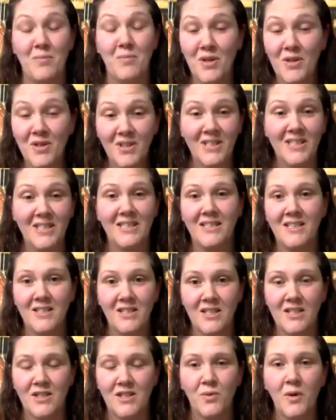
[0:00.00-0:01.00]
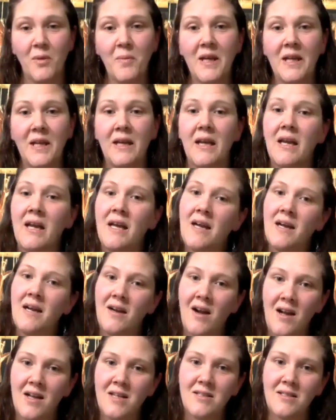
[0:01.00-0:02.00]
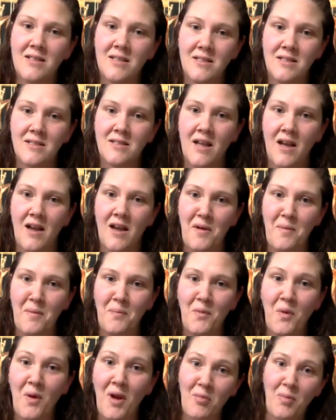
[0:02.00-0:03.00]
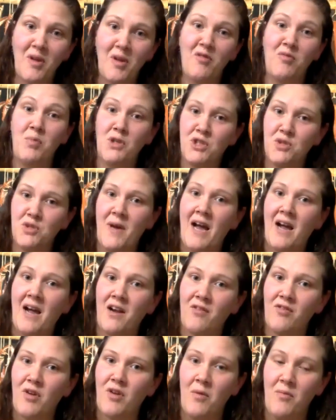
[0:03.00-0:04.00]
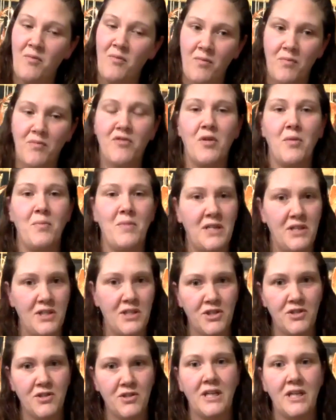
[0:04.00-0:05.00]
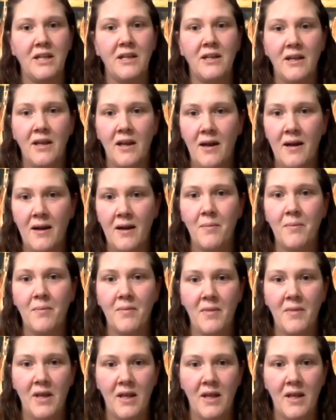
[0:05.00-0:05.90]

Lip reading: murdered Indigenous women causes quite a bit of pushback from industry and